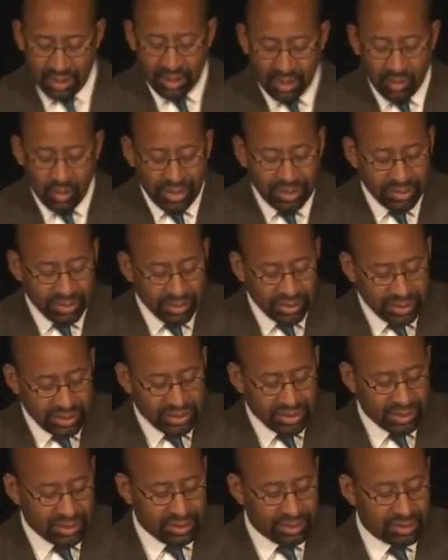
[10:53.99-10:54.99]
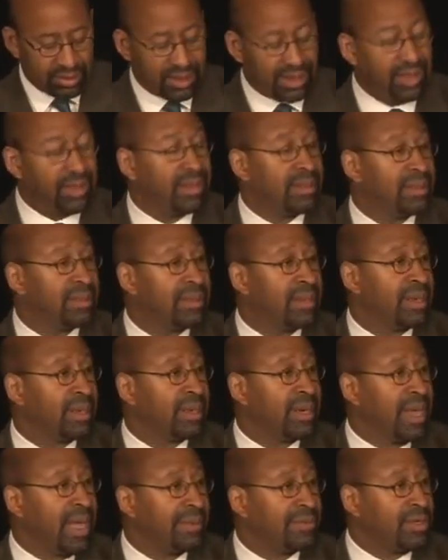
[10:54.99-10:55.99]
And while doing so, take an
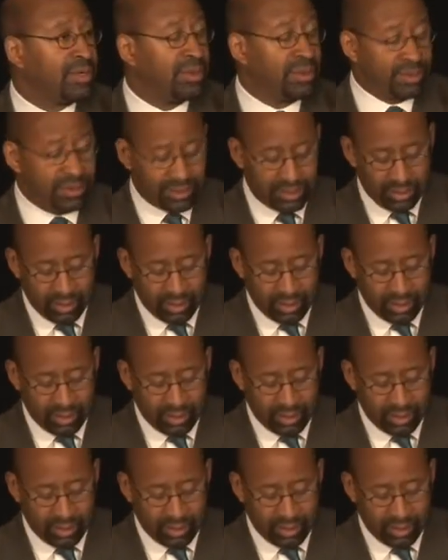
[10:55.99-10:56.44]
economical,